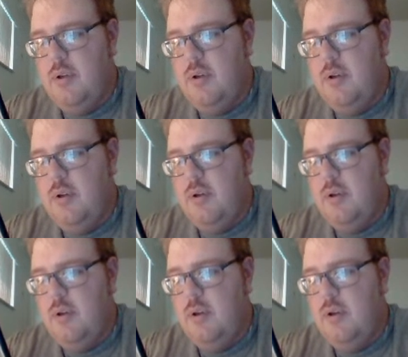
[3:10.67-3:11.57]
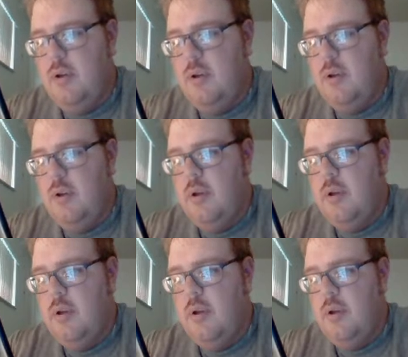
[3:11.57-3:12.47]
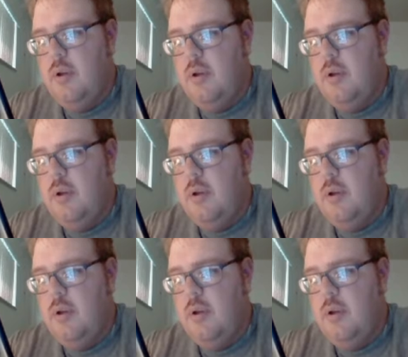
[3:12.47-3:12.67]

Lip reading: No one is speaking in this clip.